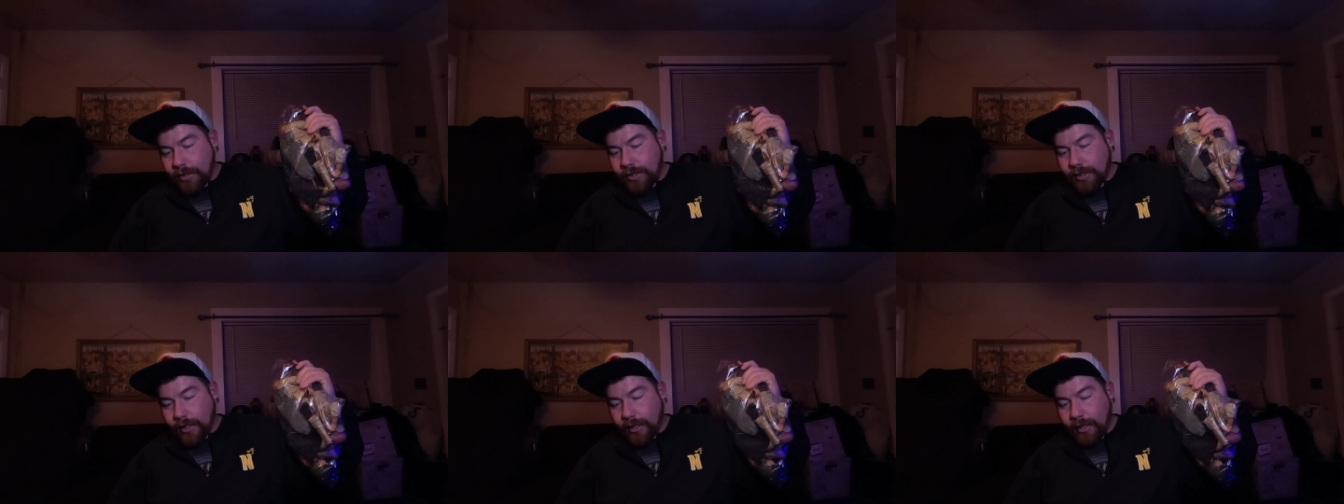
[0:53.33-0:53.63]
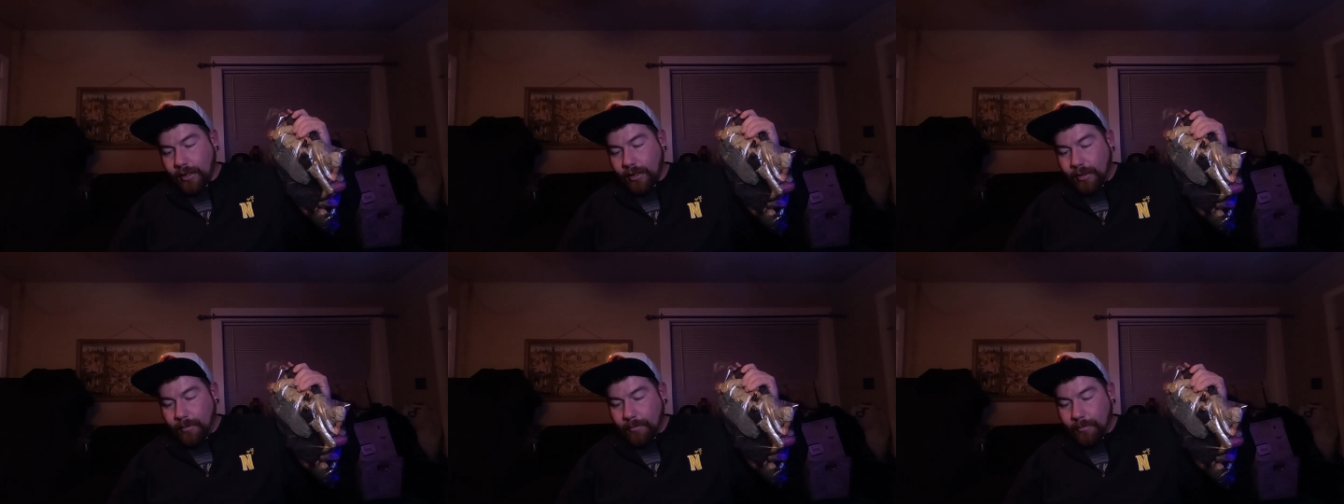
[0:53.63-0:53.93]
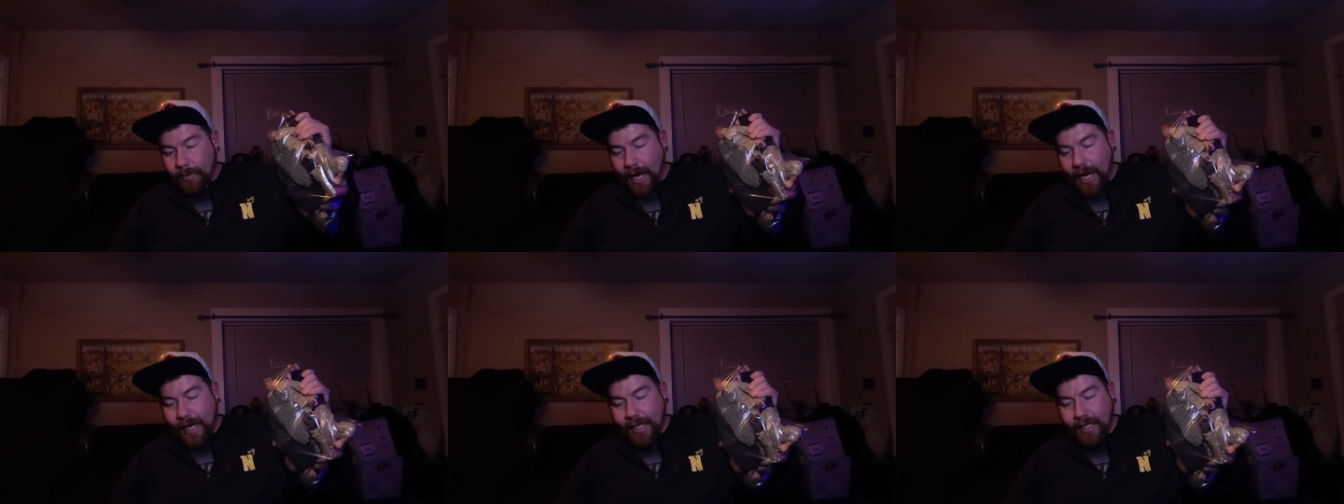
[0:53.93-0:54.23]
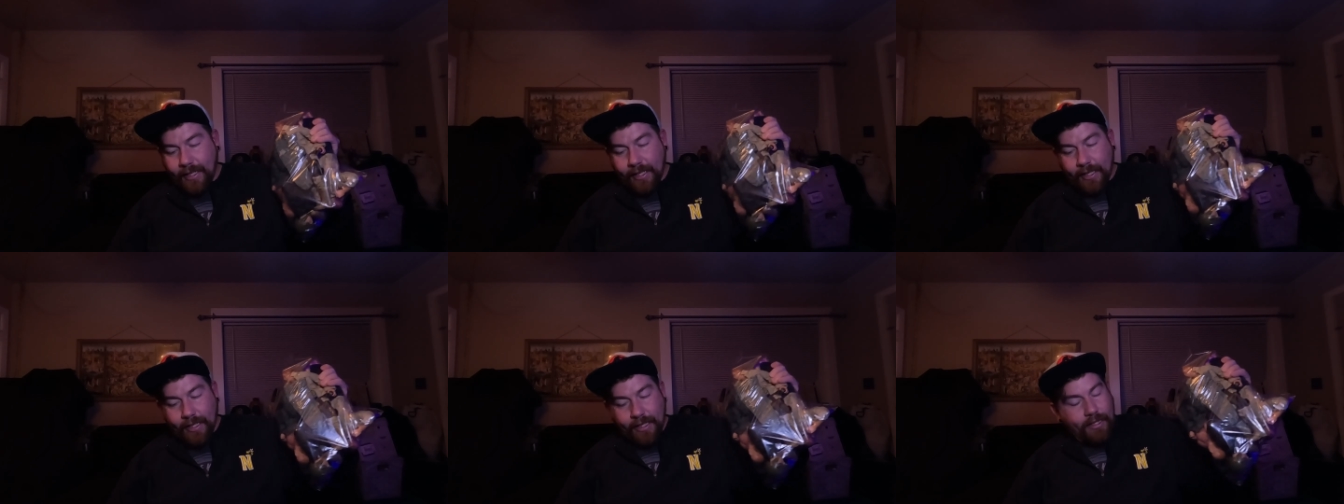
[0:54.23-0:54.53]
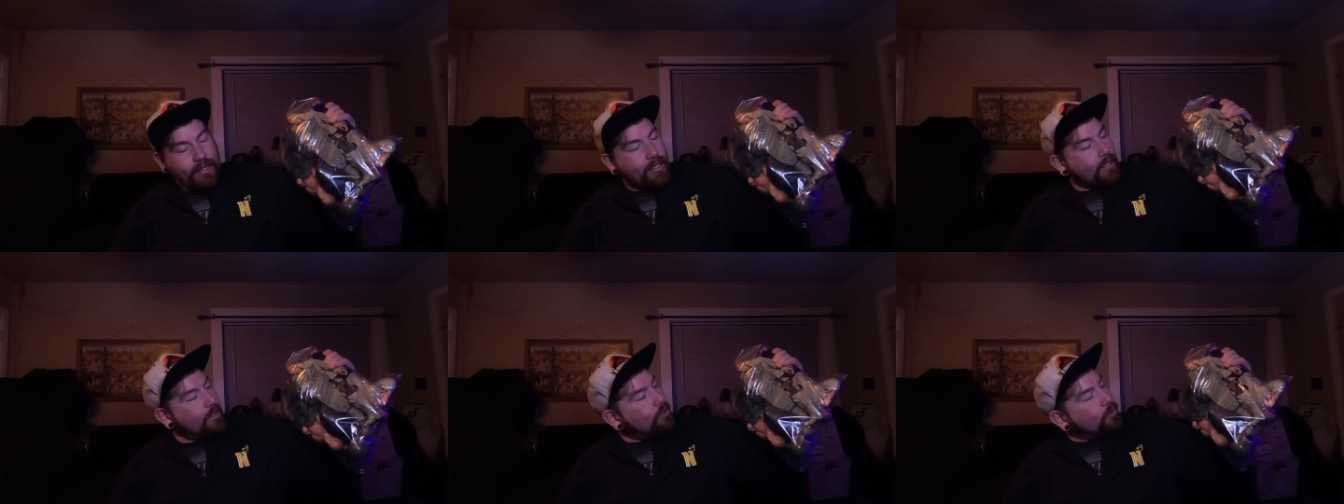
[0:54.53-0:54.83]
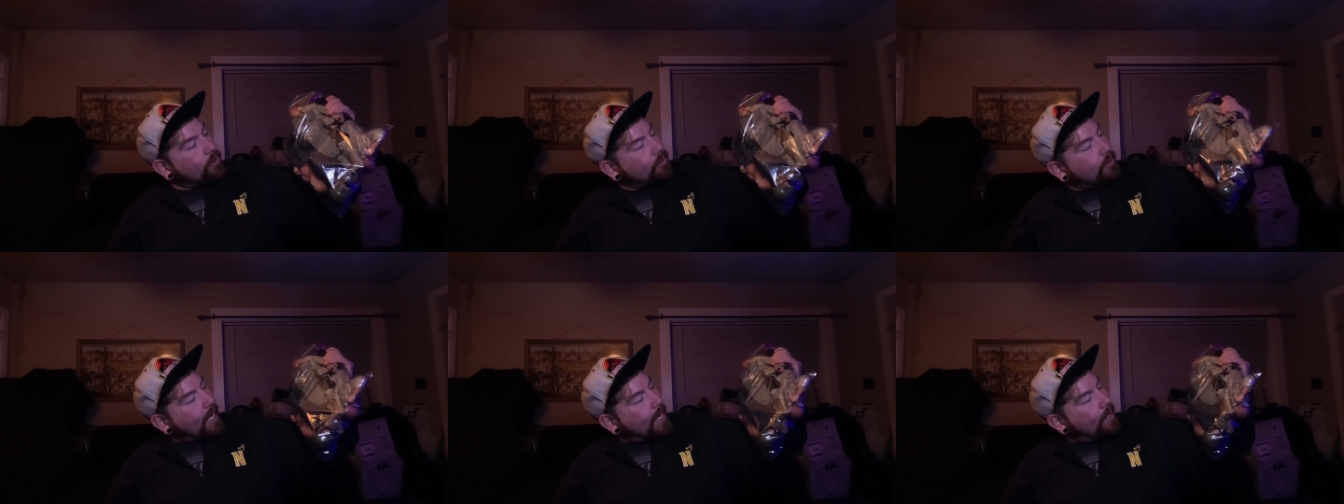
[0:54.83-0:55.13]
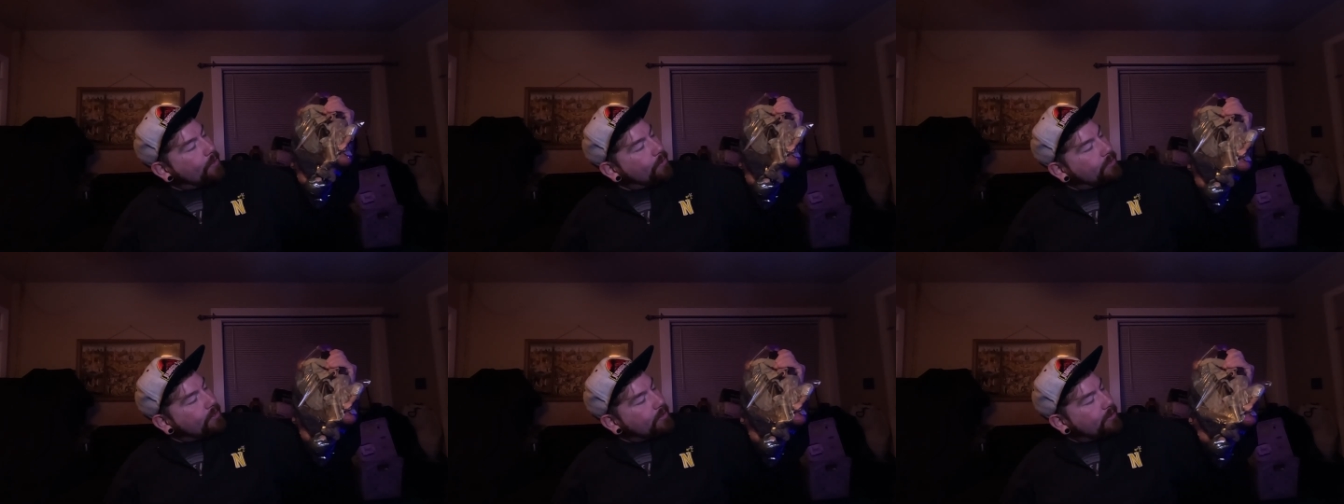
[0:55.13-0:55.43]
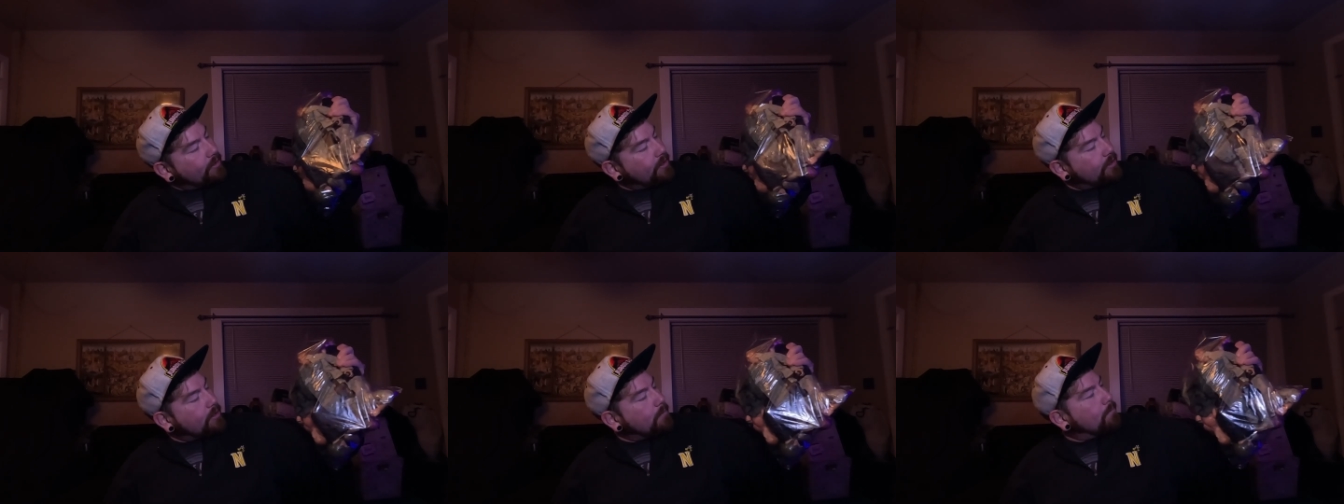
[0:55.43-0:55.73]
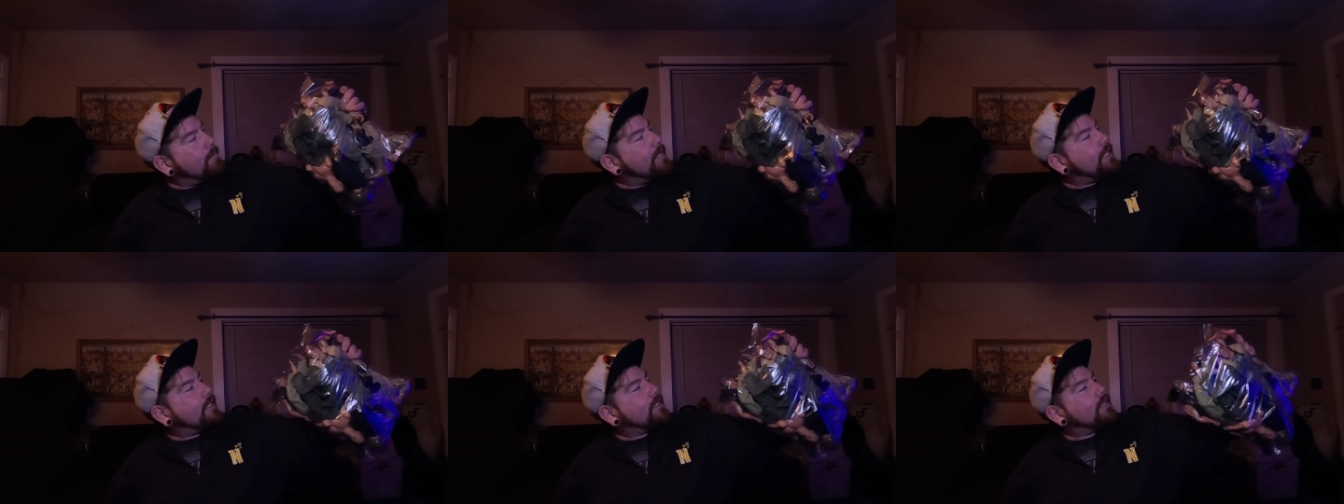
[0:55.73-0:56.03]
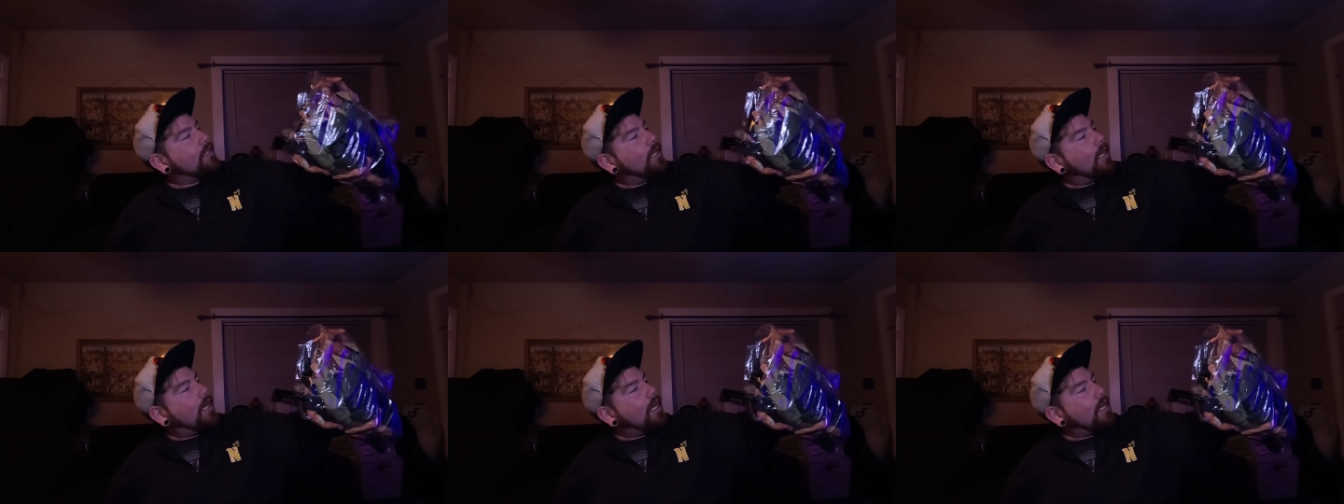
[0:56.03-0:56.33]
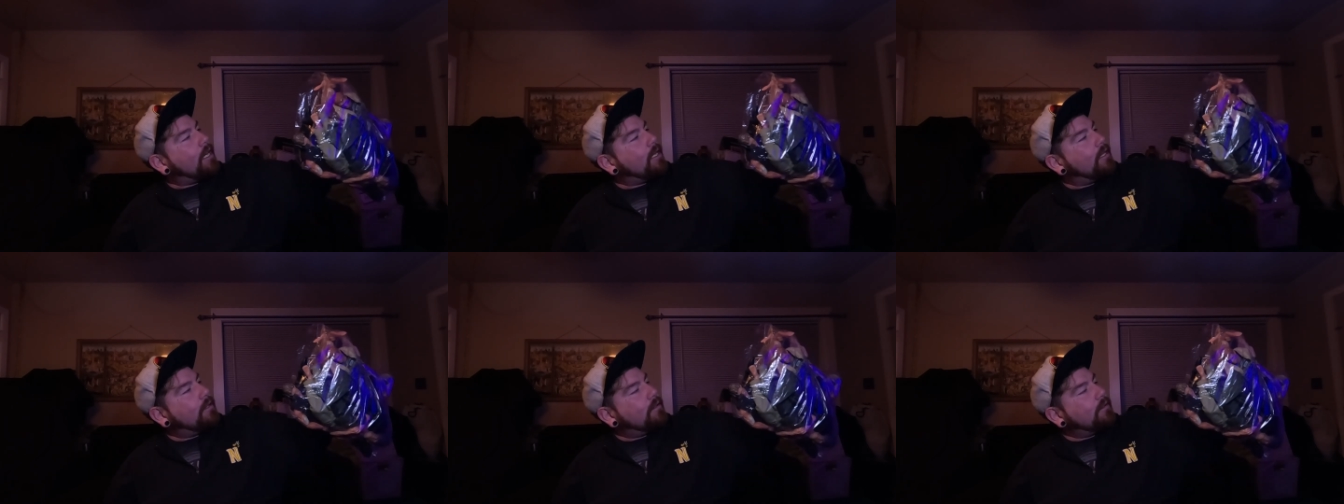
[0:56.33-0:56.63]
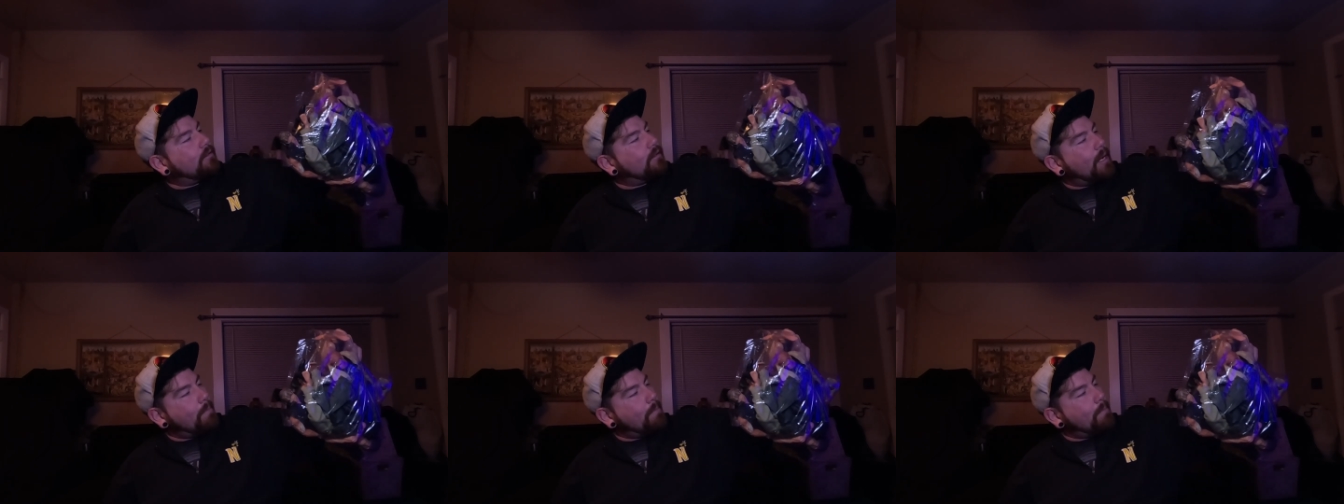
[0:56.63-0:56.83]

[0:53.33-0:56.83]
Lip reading: some 90s and 2000s. It's a mixed lot.